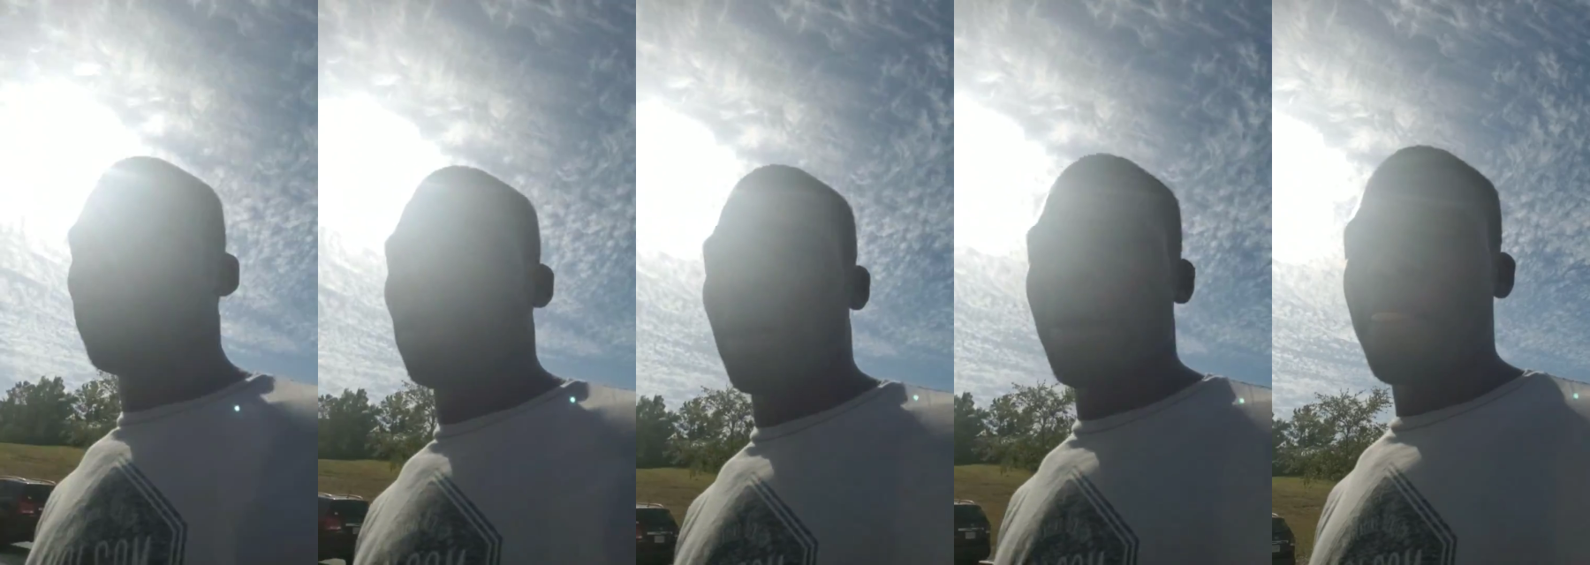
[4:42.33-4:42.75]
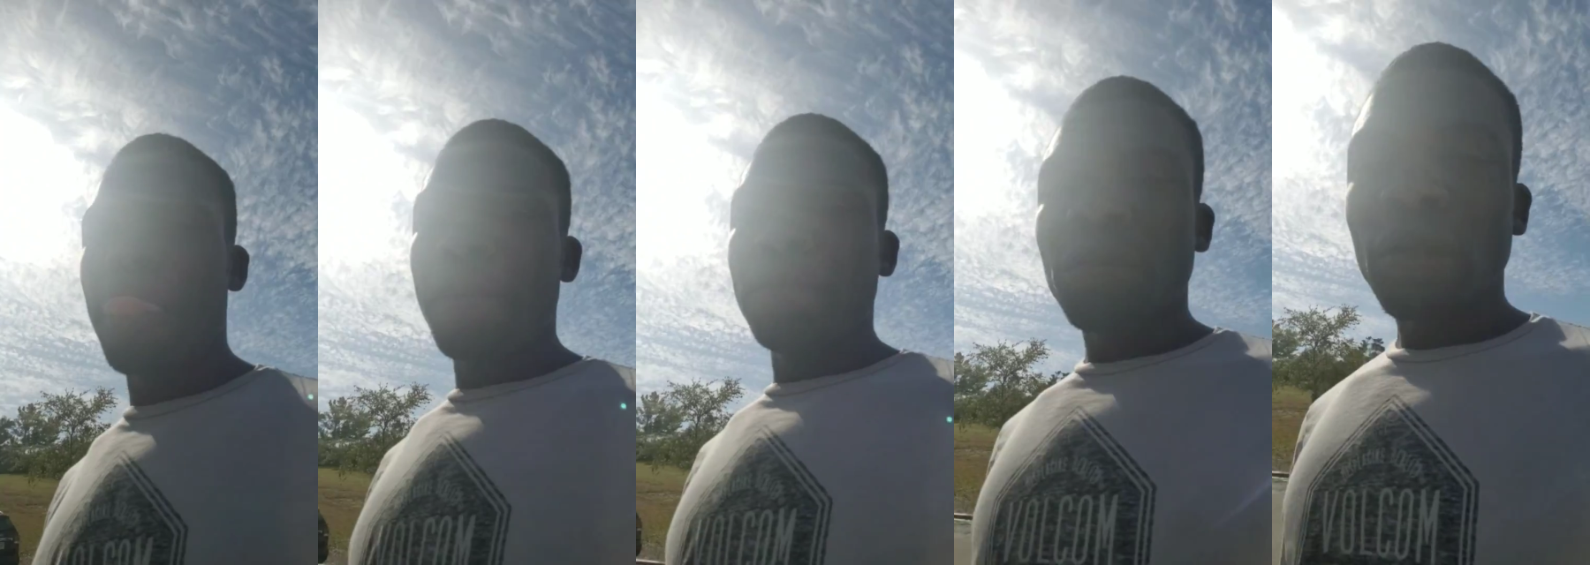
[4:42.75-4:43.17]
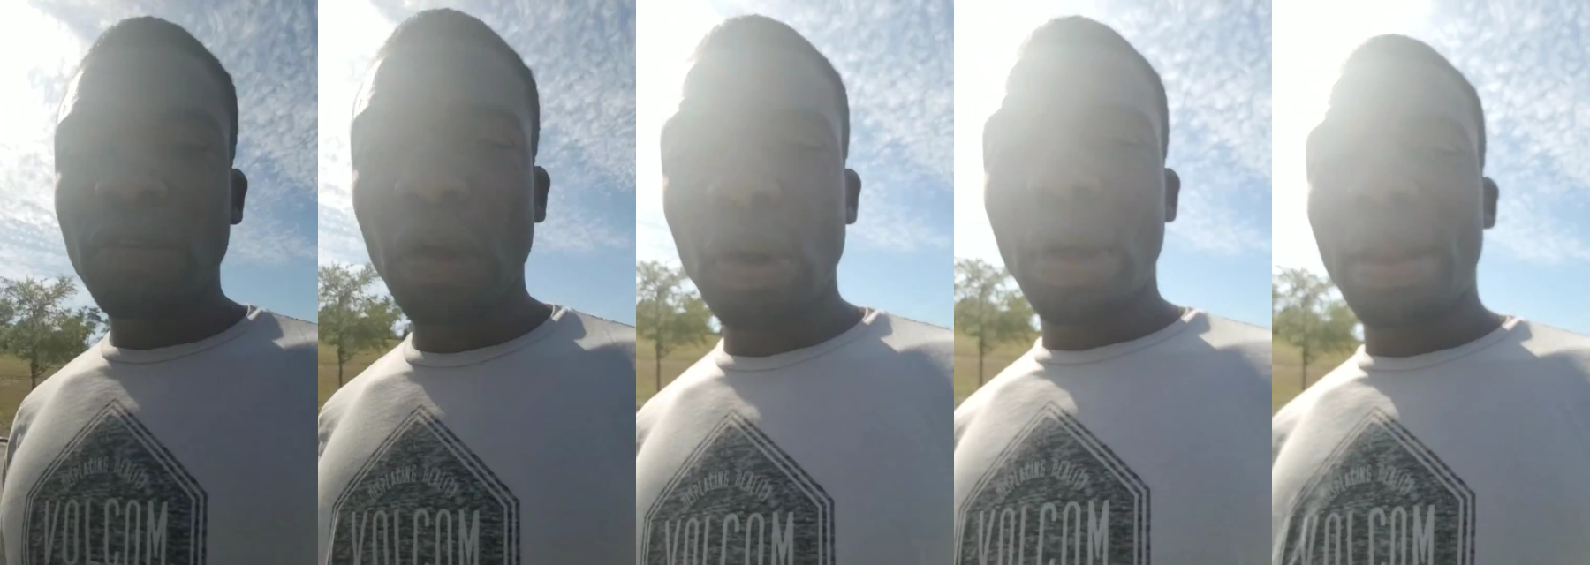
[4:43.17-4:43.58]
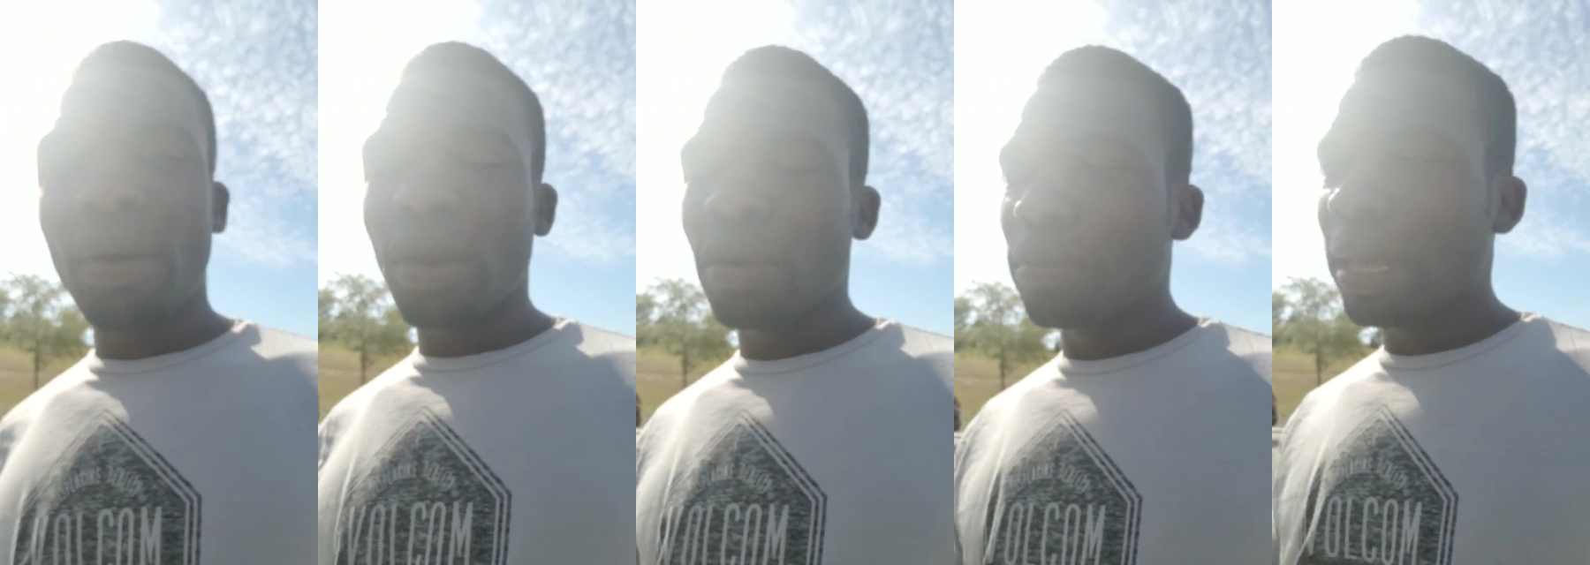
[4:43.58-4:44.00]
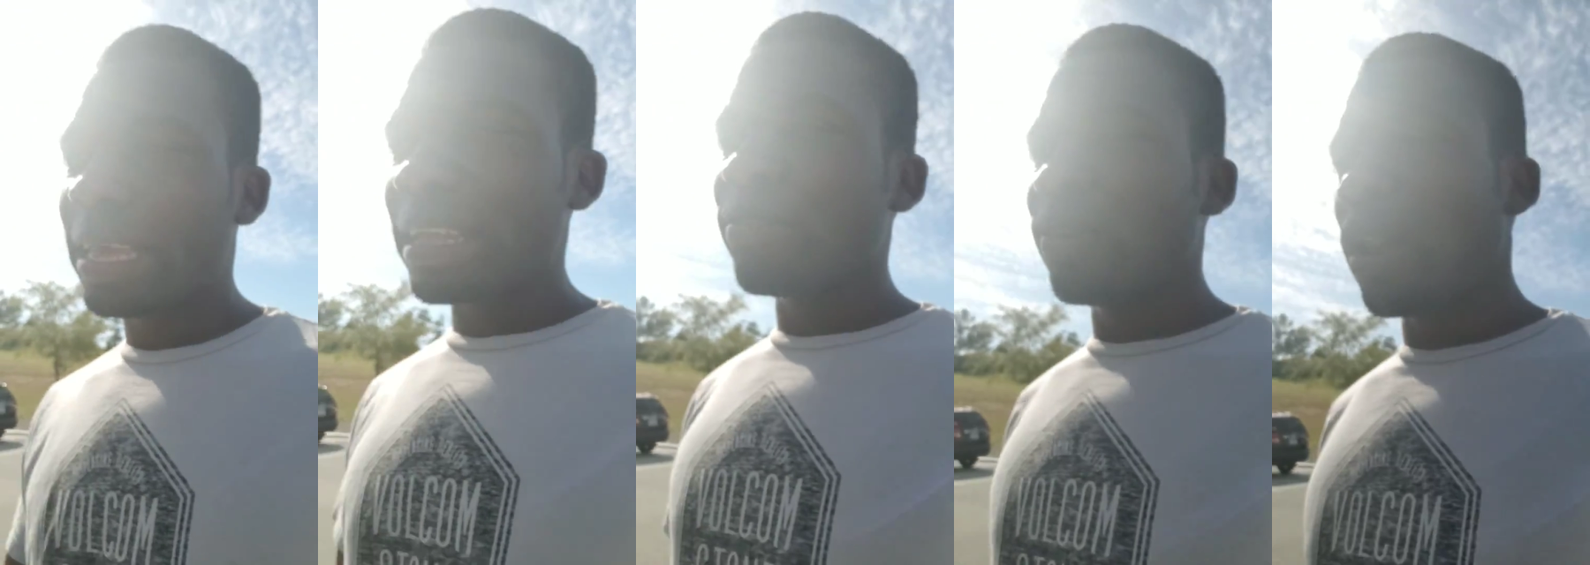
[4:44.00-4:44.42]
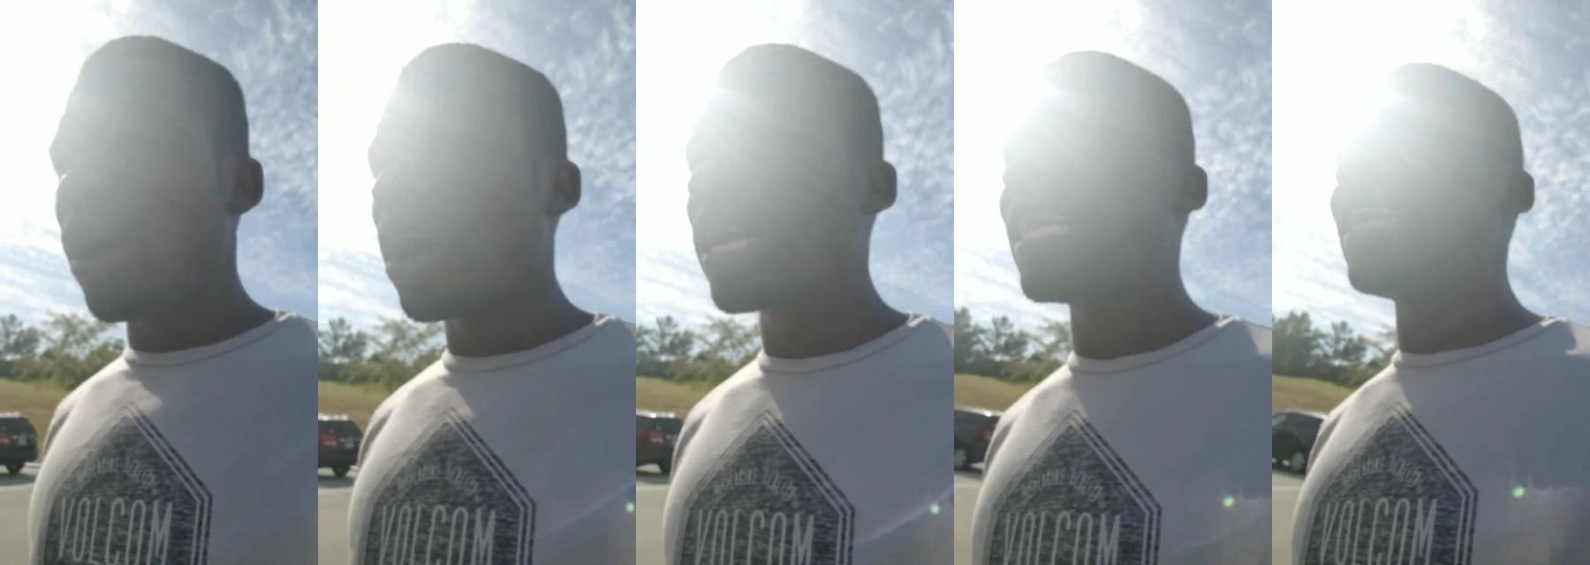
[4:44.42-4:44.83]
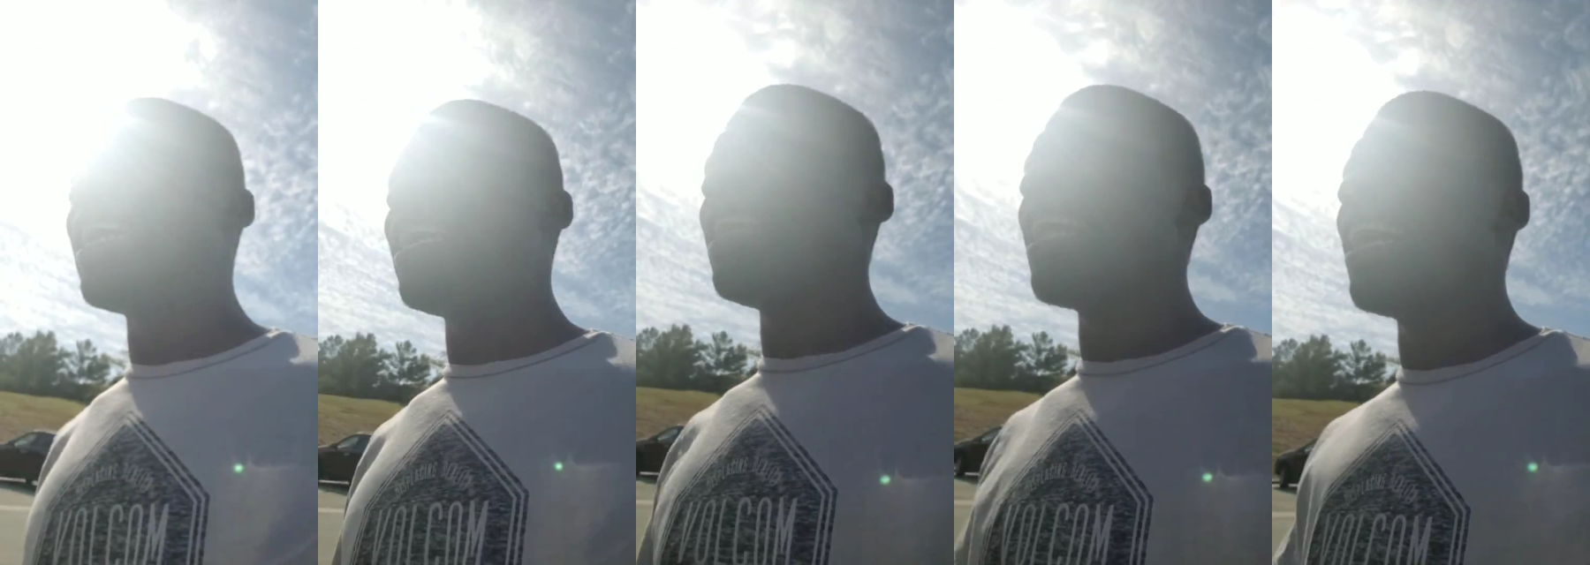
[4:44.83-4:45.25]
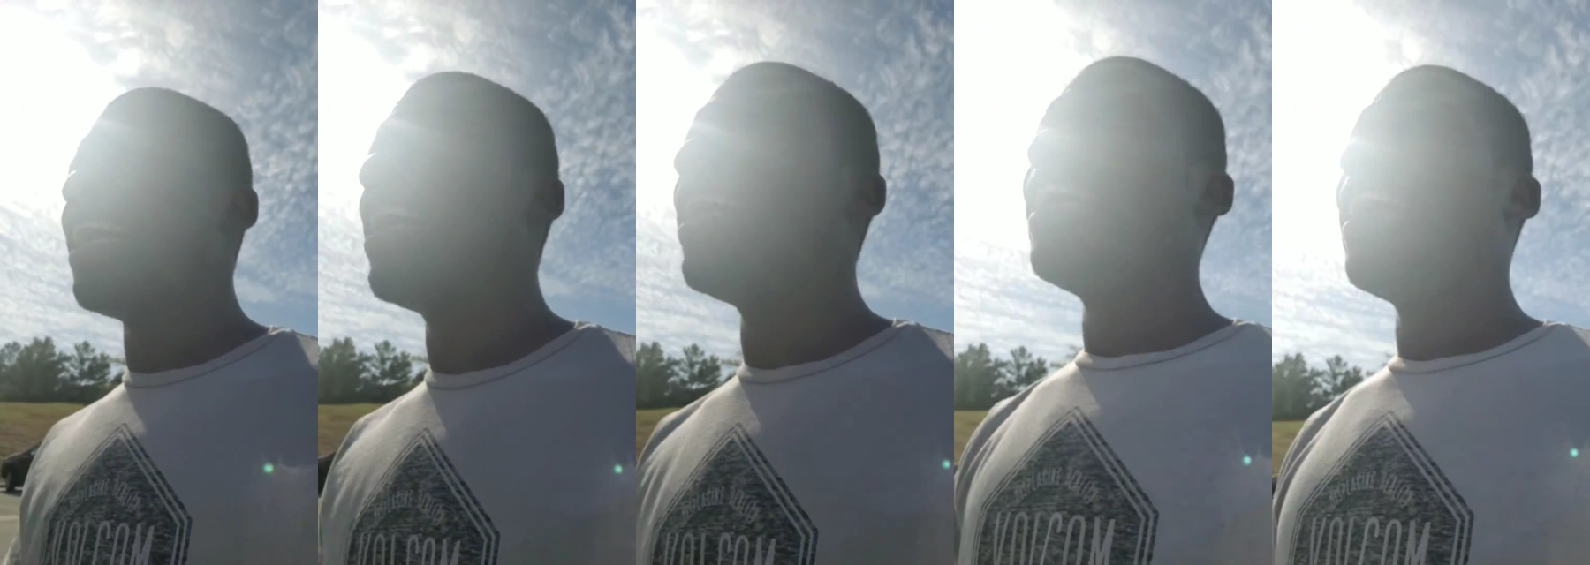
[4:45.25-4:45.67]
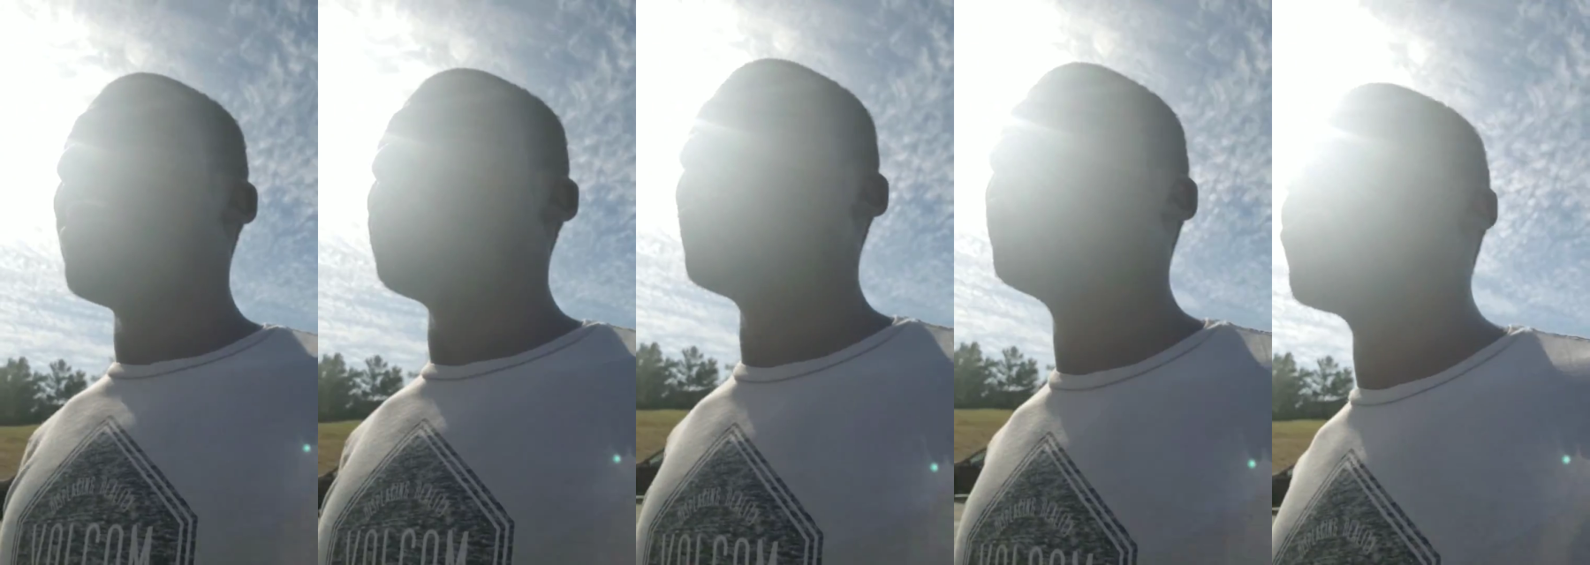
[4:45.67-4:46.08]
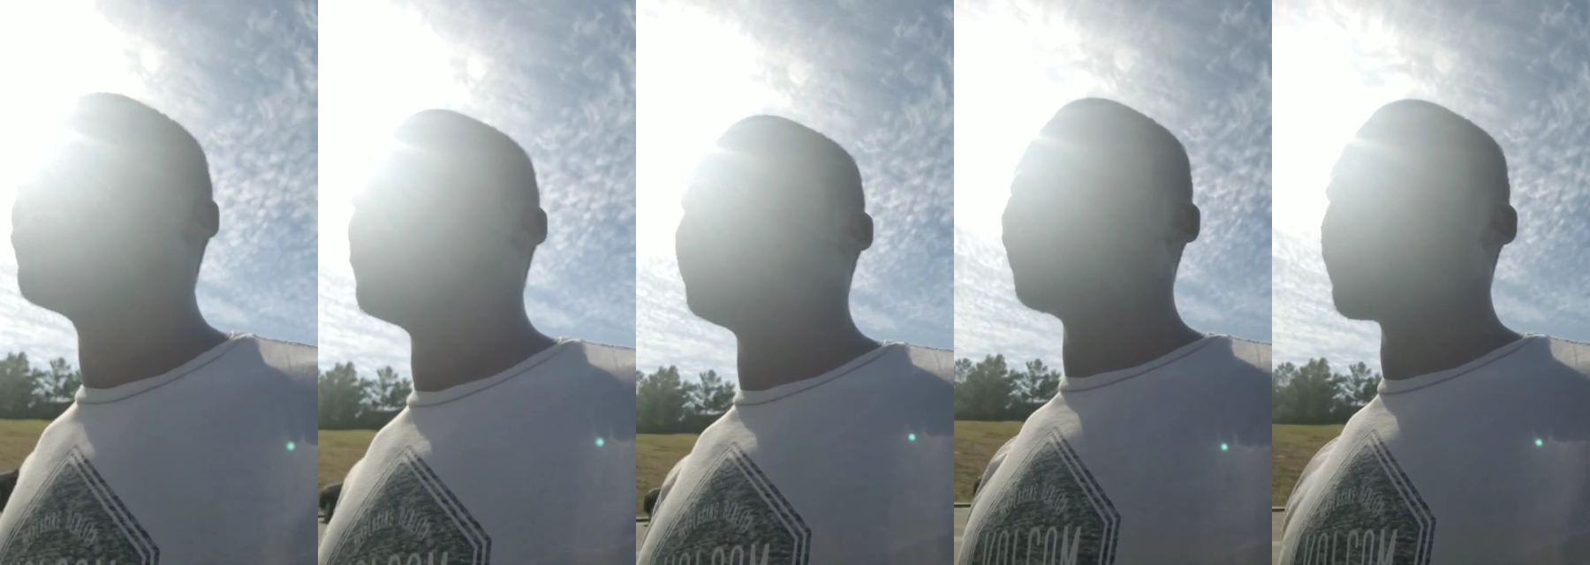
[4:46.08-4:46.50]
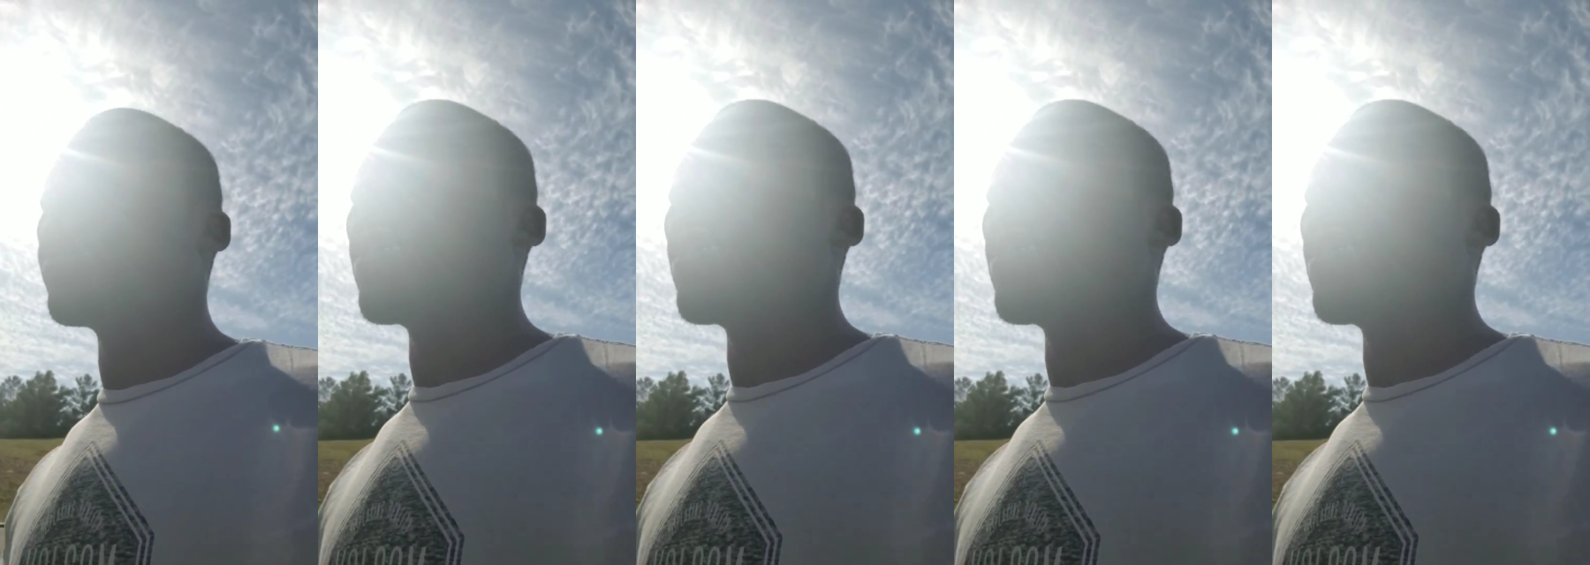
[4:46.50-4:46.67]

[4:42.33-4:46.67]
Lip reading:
Nobody's mouth can be seen.